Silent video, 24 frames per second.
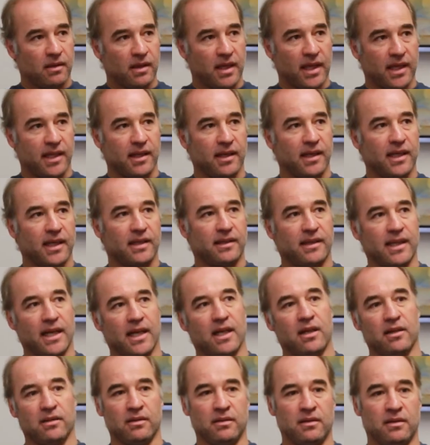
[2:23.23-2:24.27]
I can get
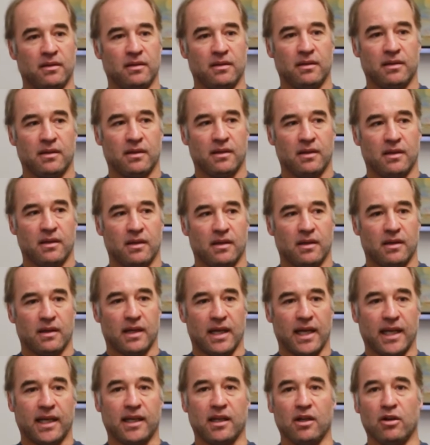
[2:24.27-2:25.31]
down,
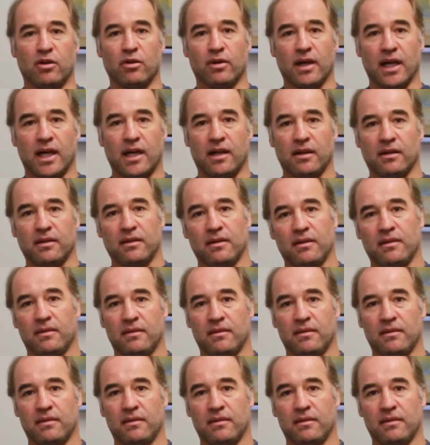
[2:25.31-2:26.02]
I can go out,